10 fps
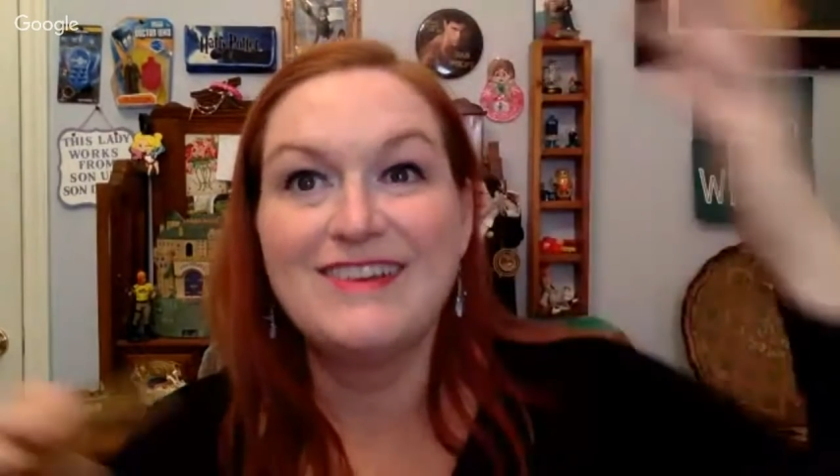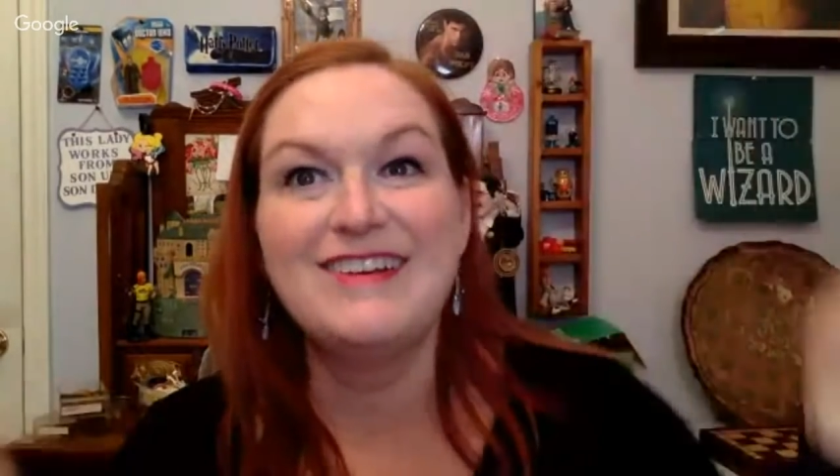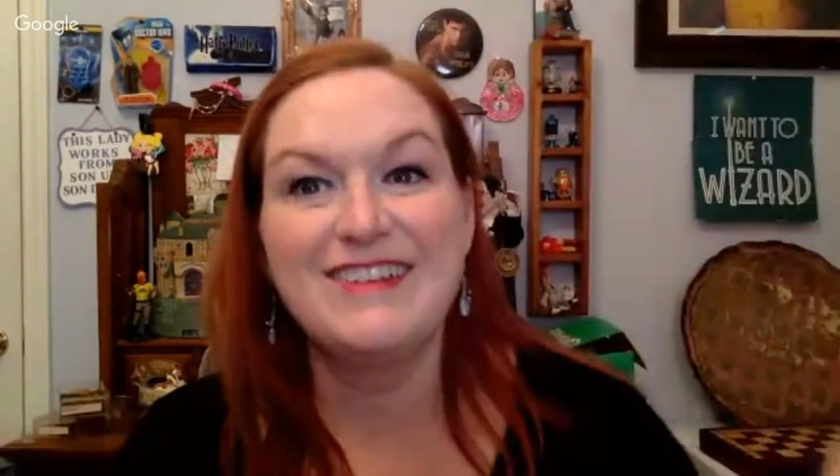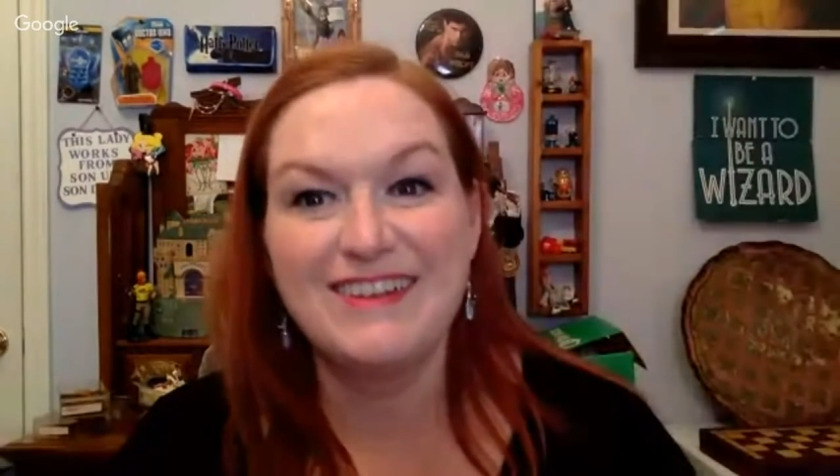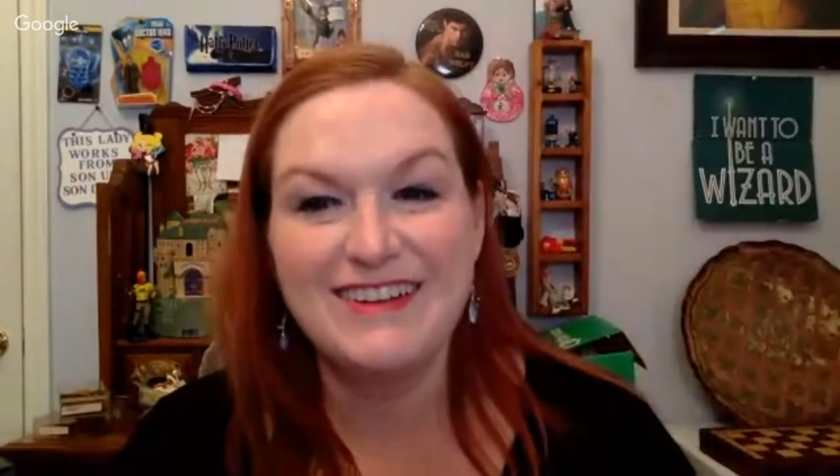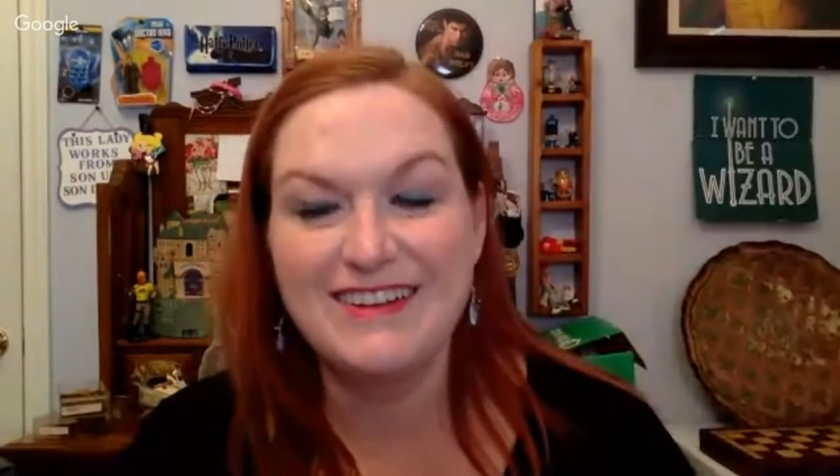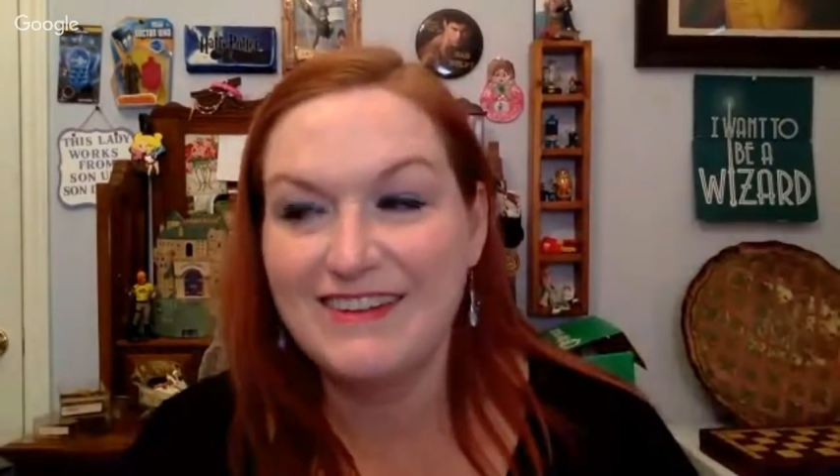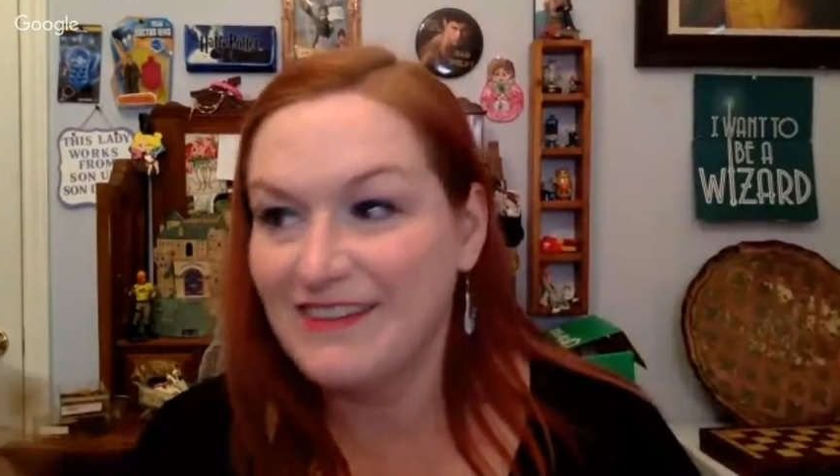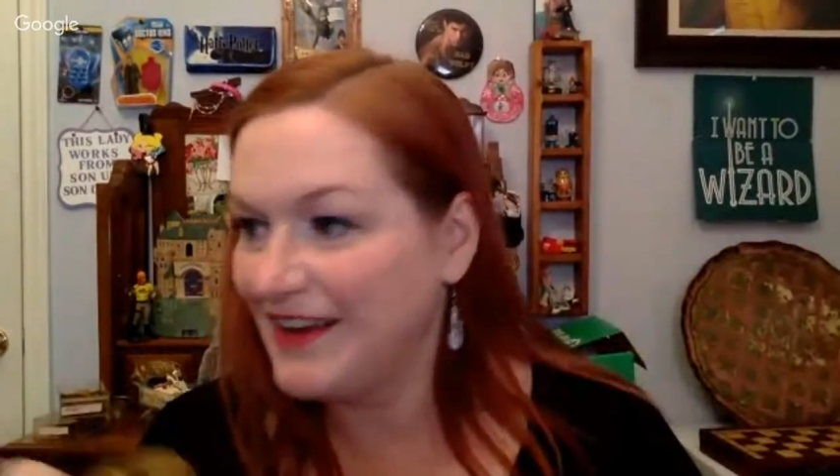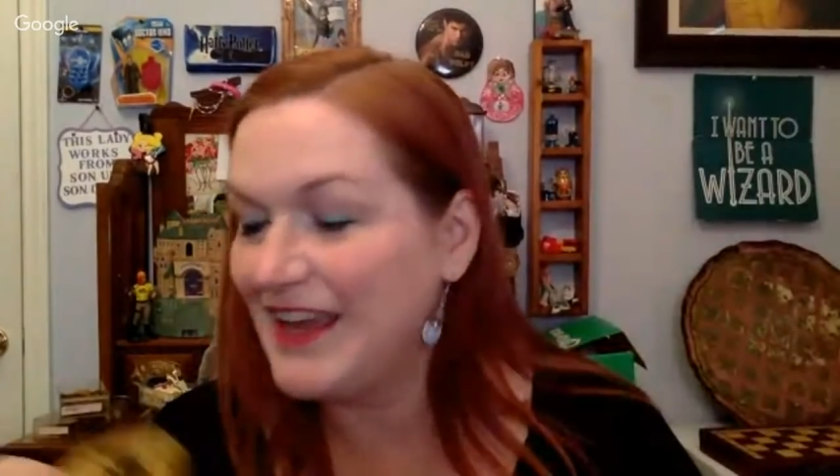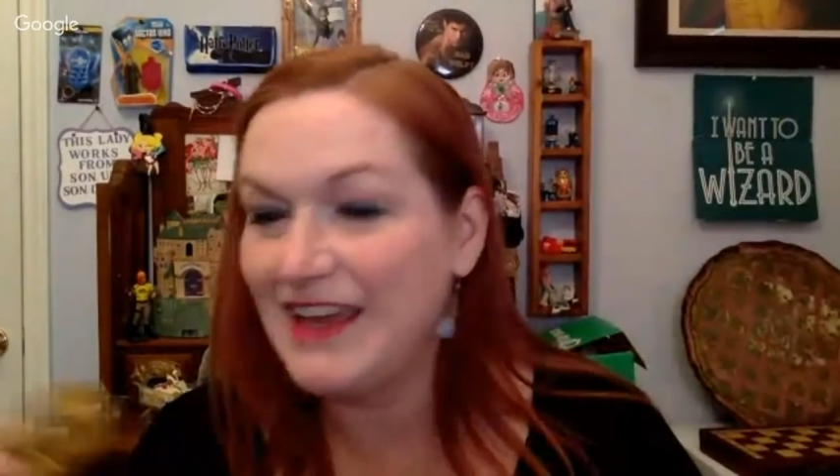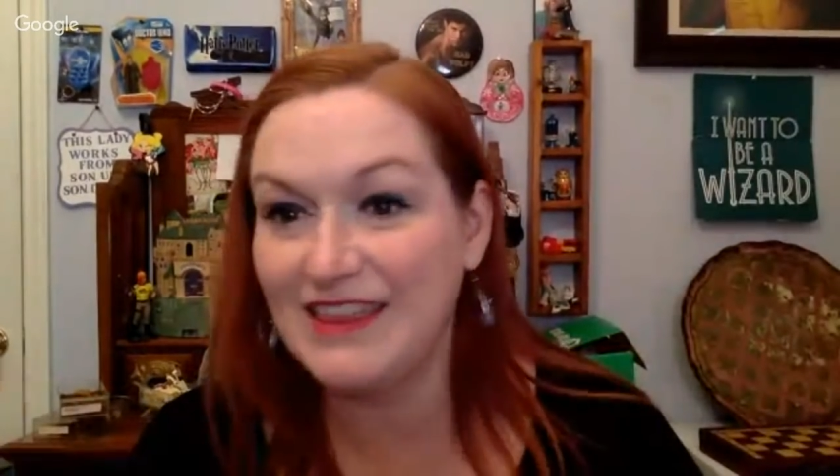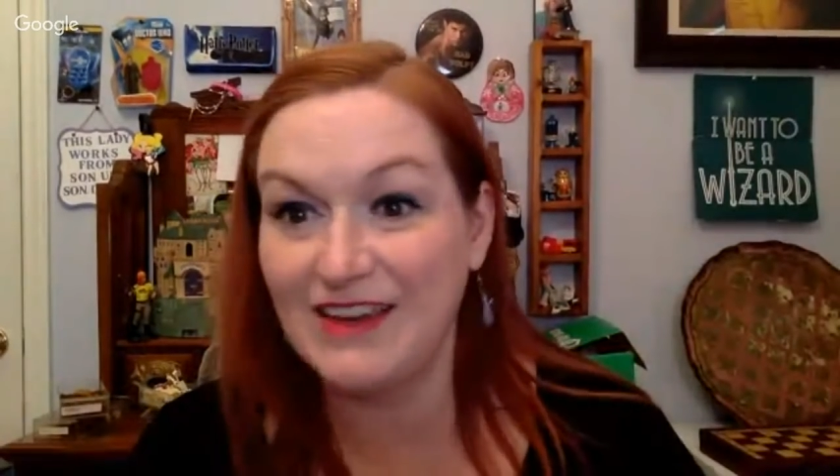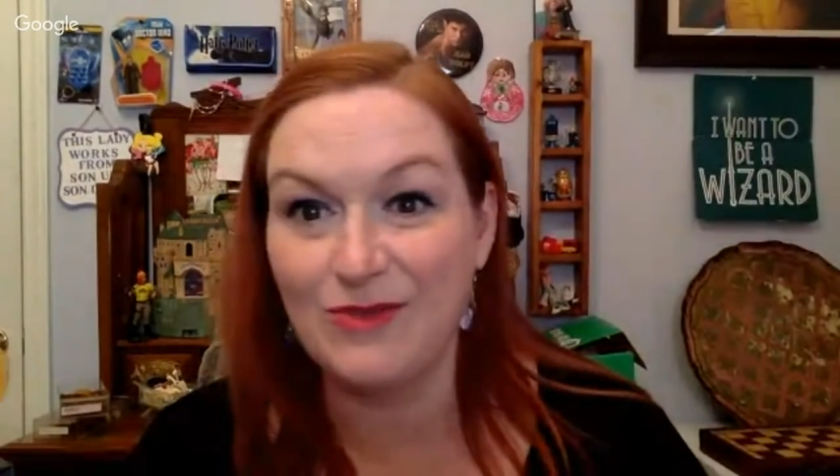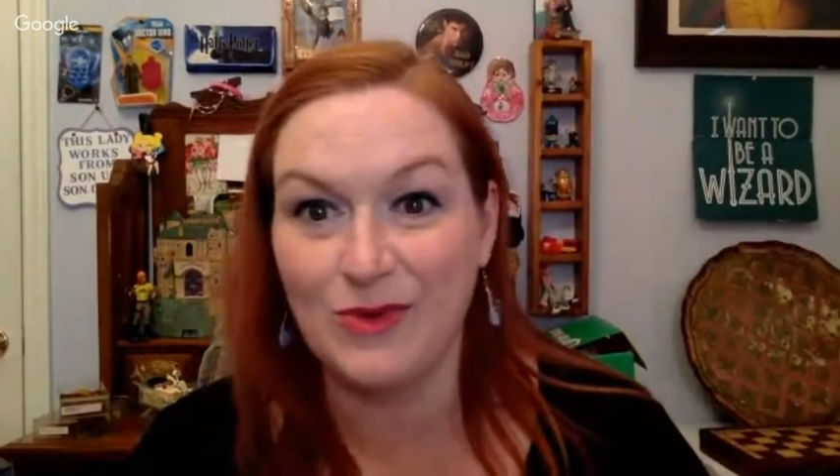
I can't think of